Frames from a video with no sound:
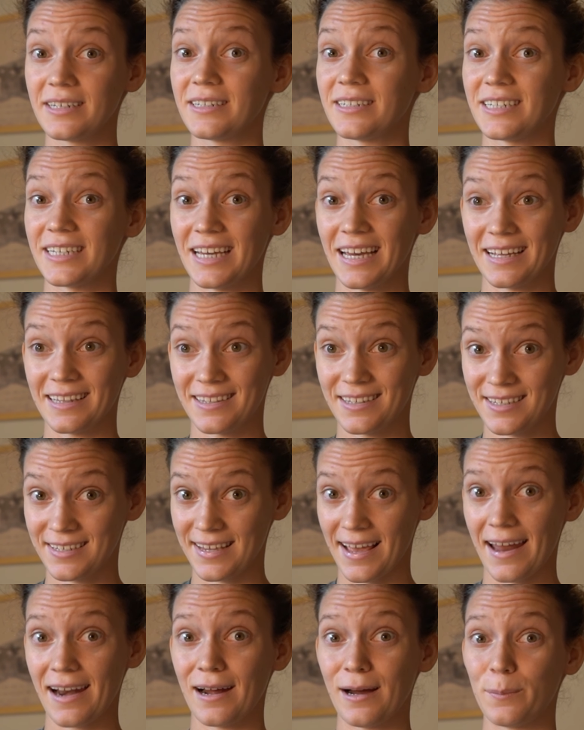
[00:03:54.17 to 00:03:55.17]
to get
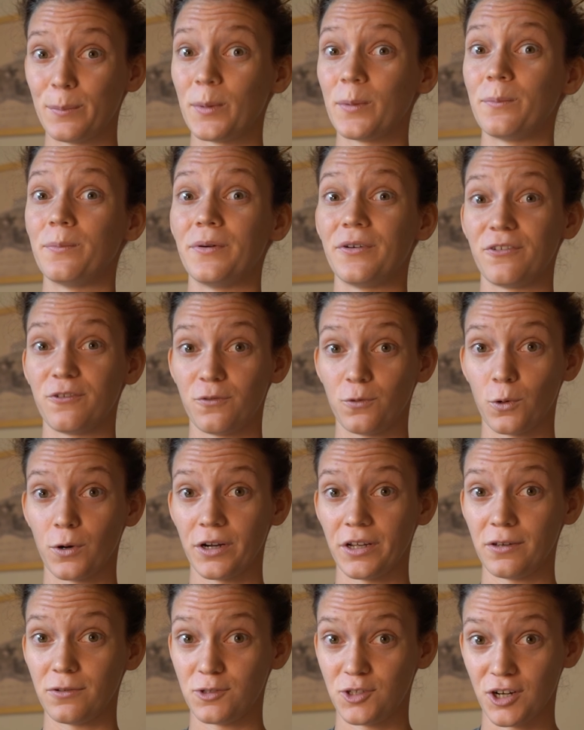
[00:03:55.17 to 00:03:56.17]
set up before
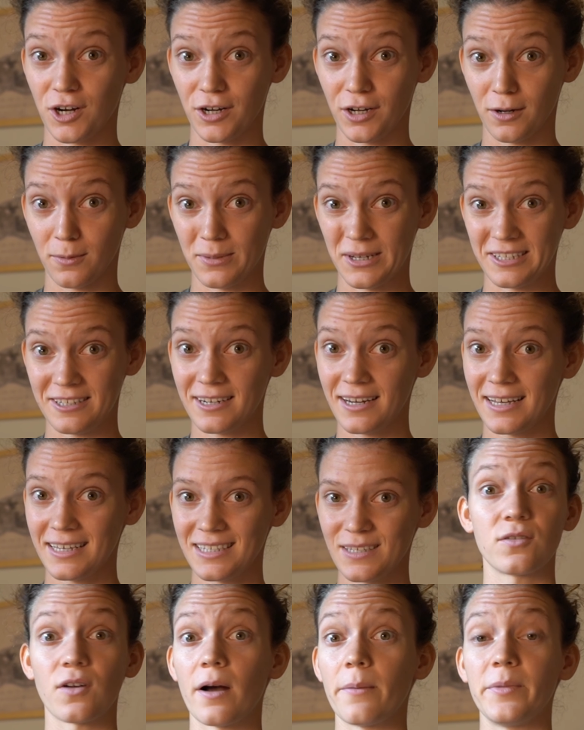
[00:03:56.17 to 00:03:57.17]
you start your business.
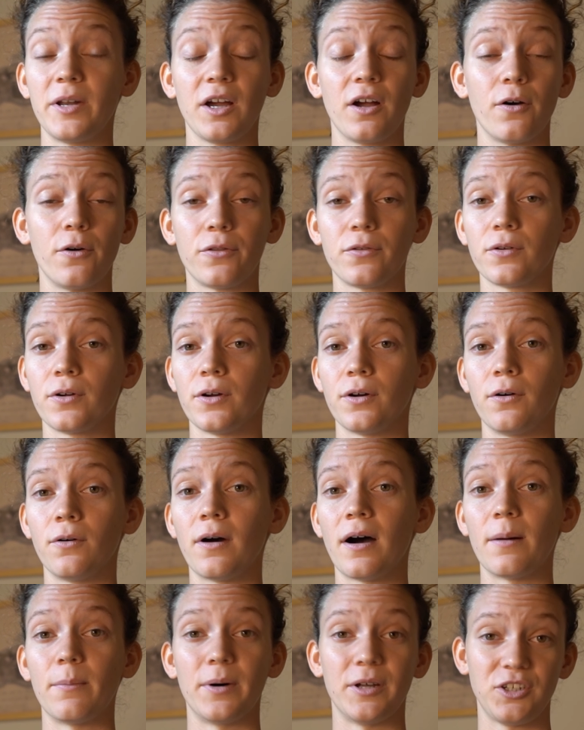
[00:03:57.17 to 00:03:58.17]
So I'm gonna go through
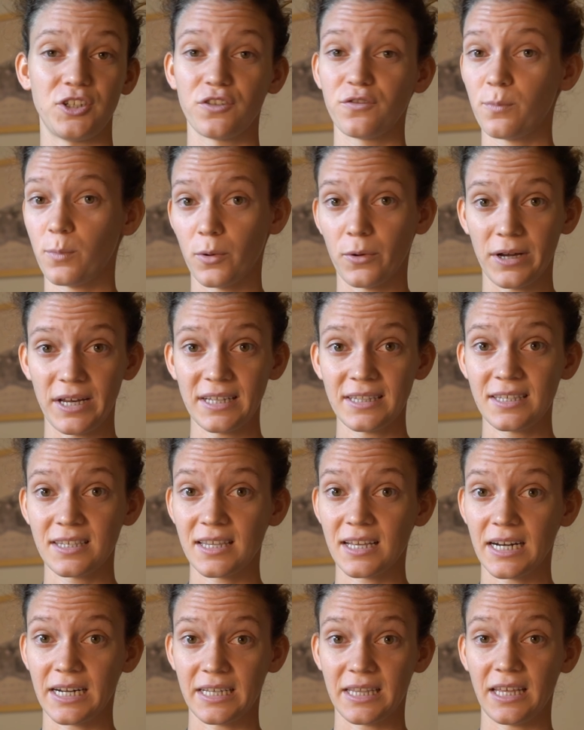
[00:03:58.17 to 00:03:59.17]
a bunch of points
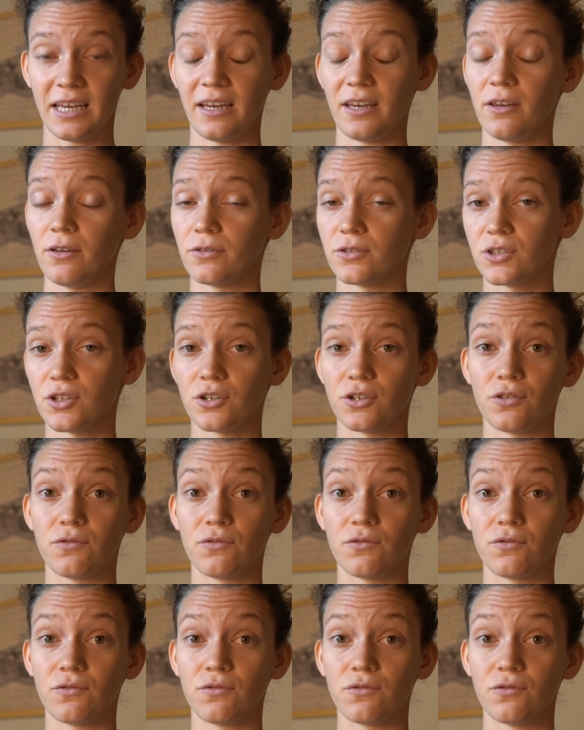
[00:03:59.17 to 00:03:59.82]
that I think you should